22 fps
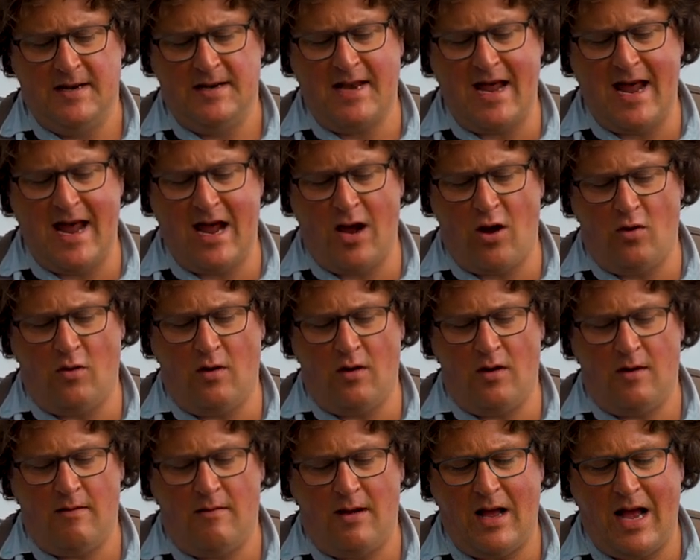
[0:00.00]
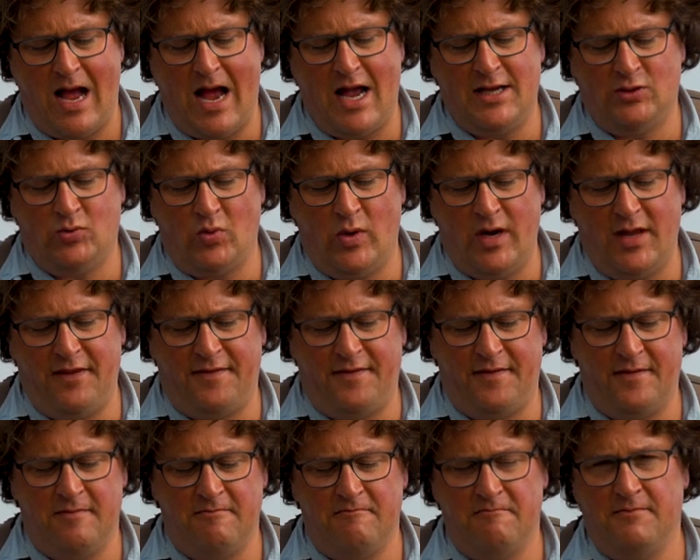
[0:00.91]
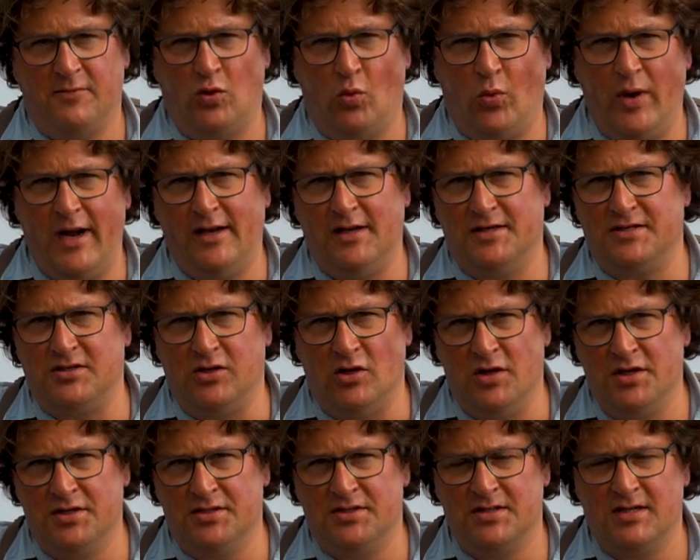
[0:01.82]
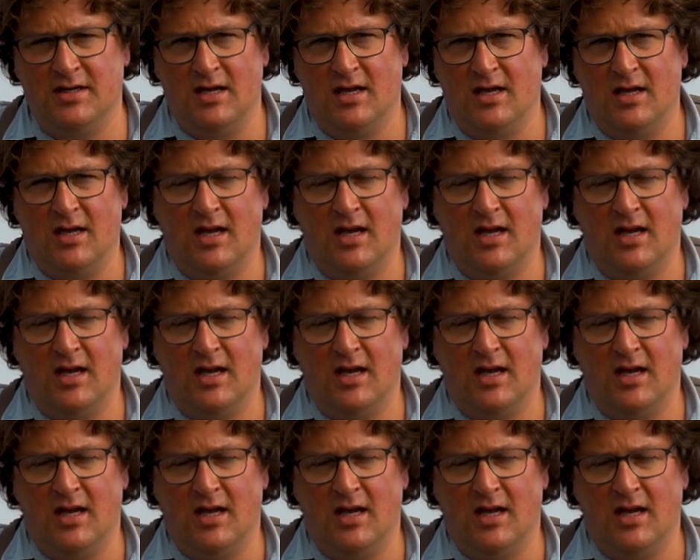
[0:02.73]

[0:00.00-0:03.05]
Now, as with the weedless lures,